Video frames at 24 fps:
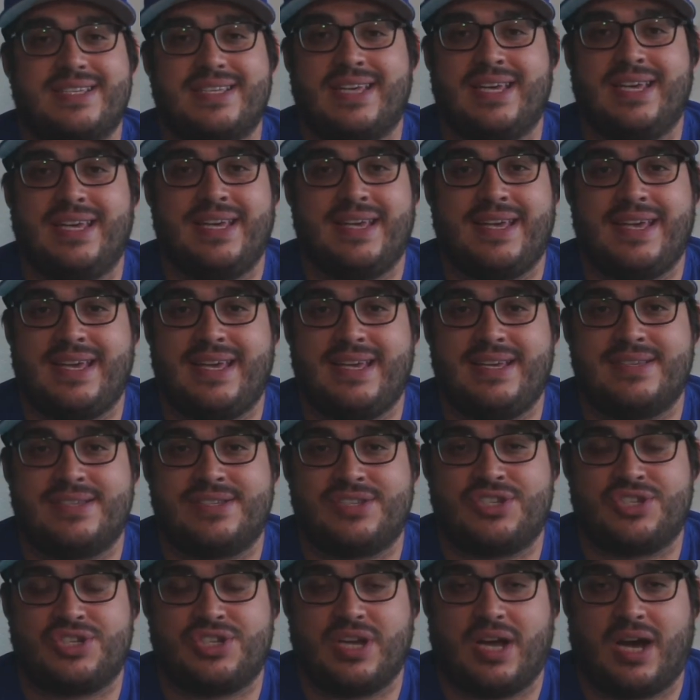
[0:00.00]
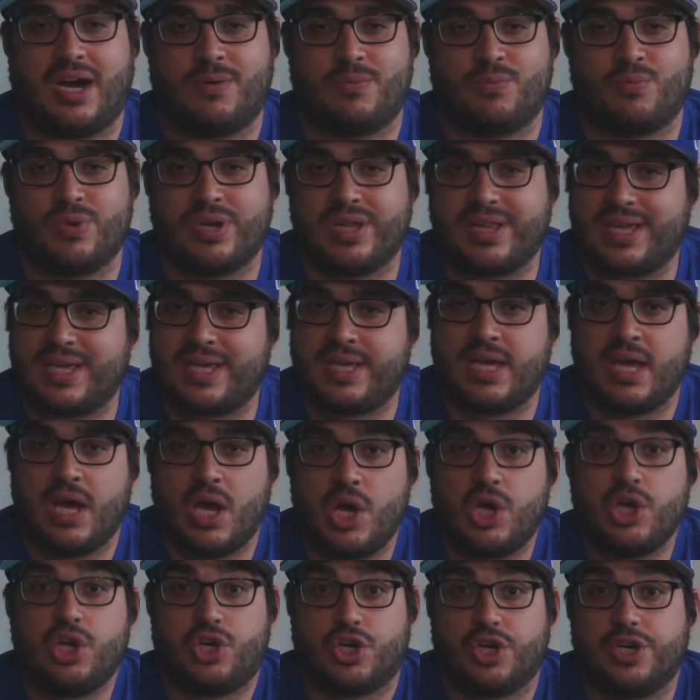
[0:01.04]
He's a really
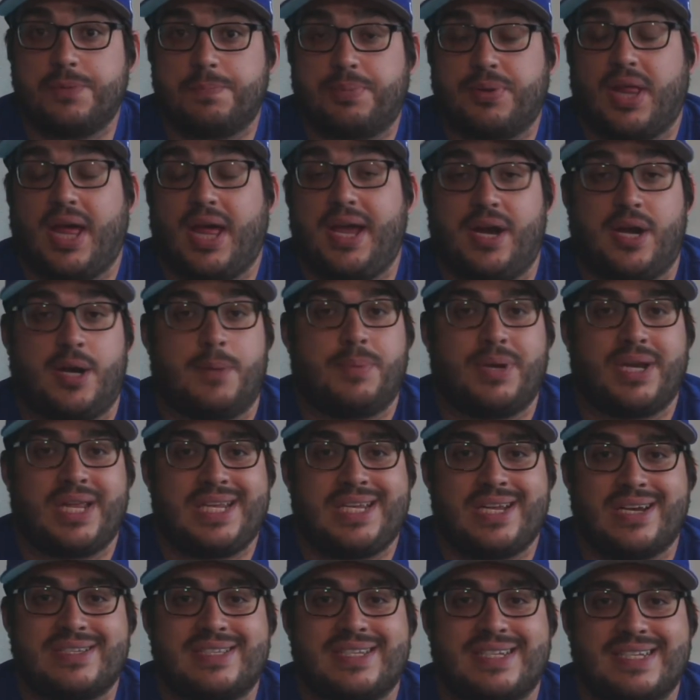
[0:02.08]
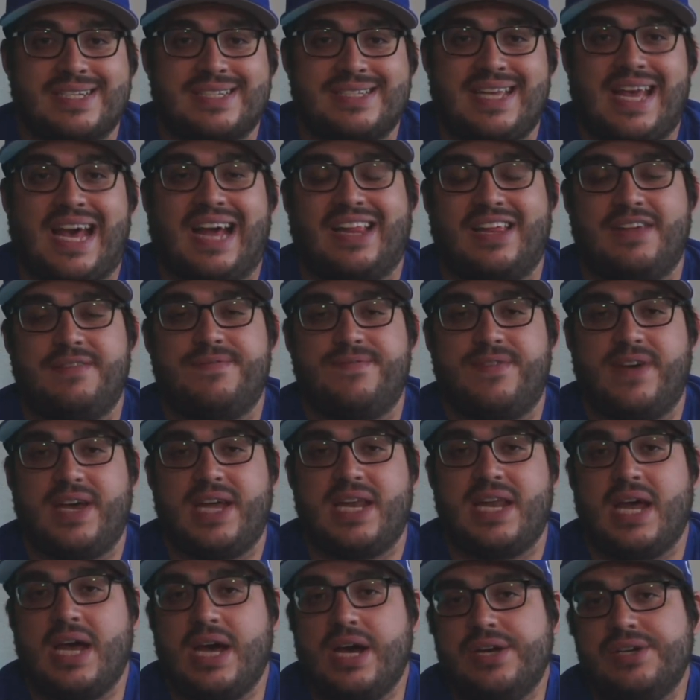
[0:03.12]
good player, but he doesn't exactly
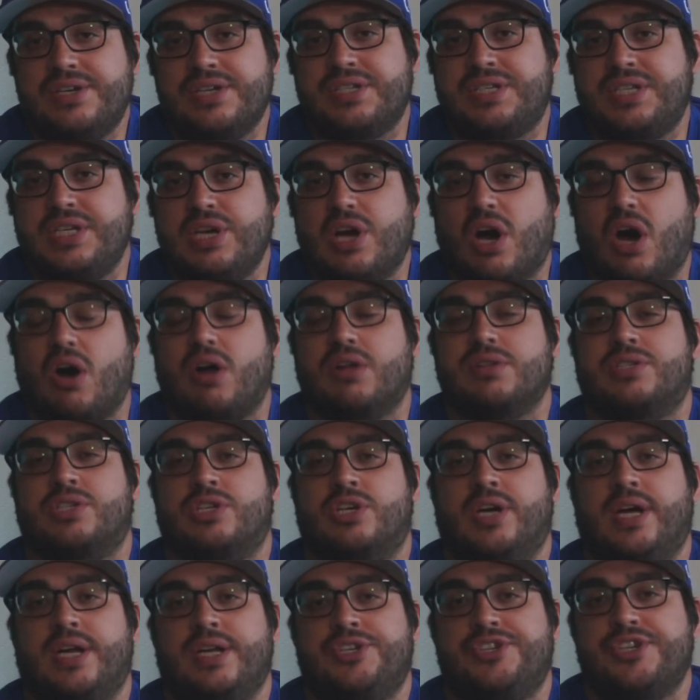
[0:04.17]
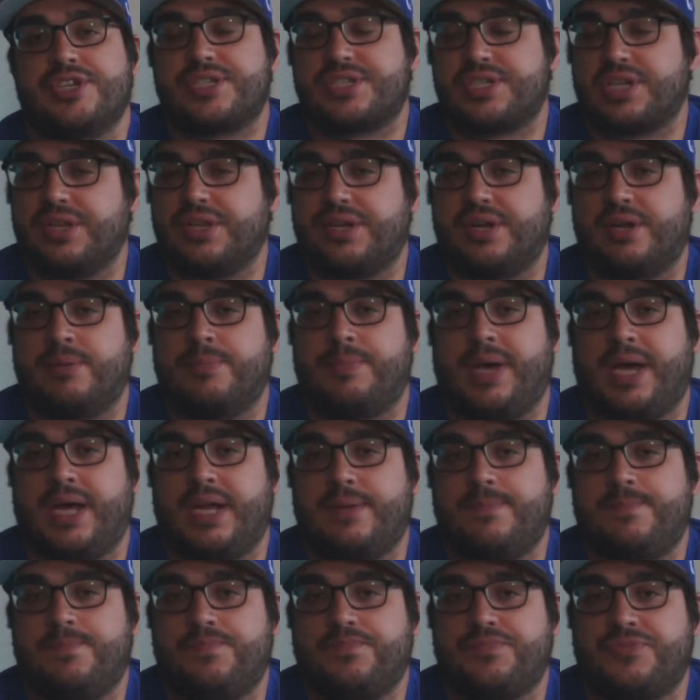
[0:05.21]
fit. Does he alter it just a little
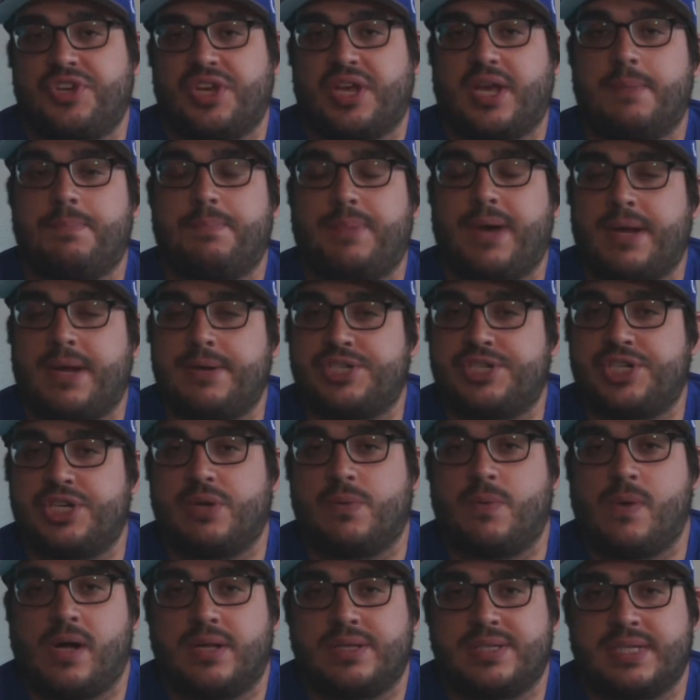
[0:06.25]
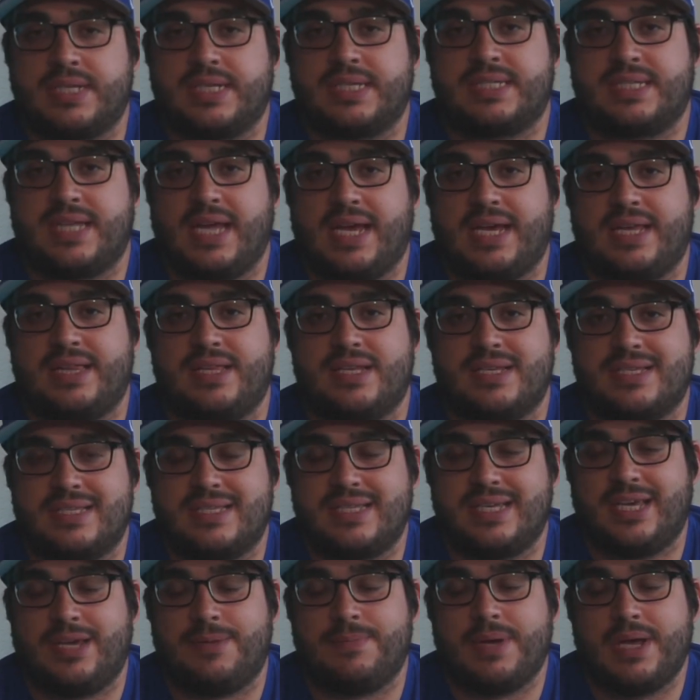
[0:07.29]
bit to get Ben Chilwell to stay in this
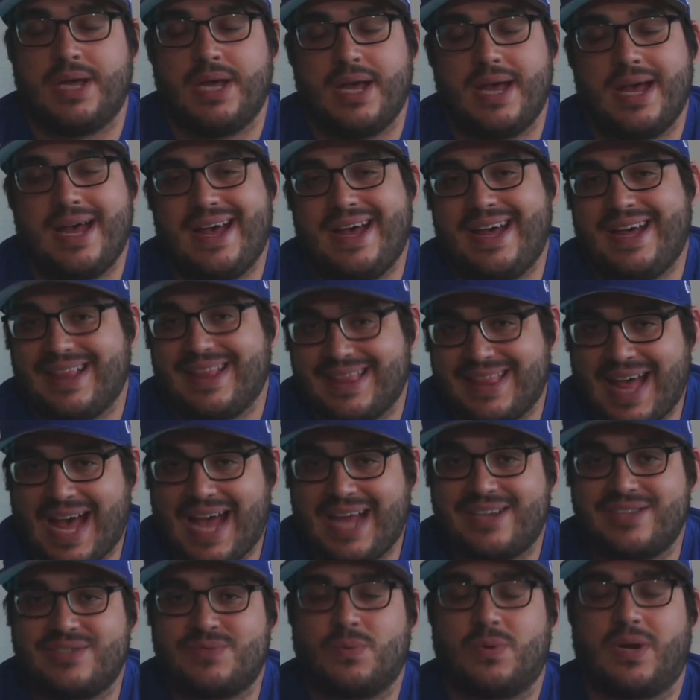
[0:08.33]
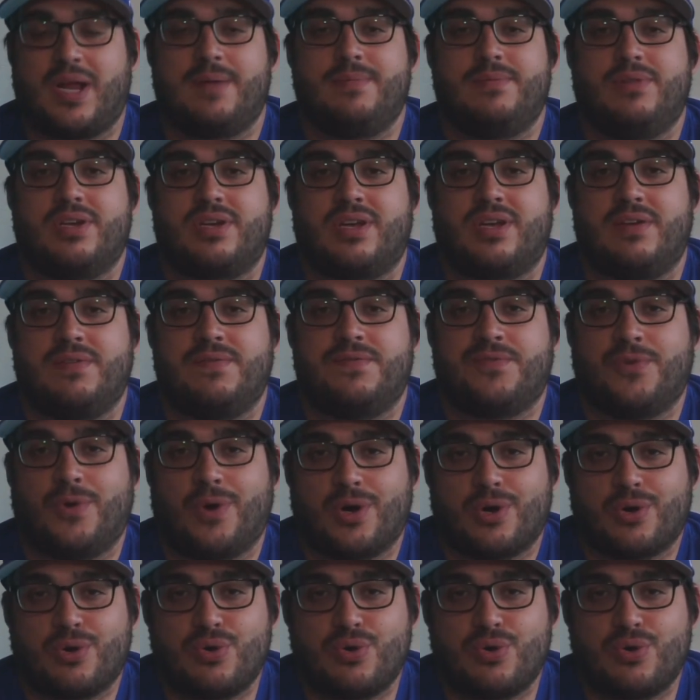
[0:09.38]
team? That is what I'm looking for.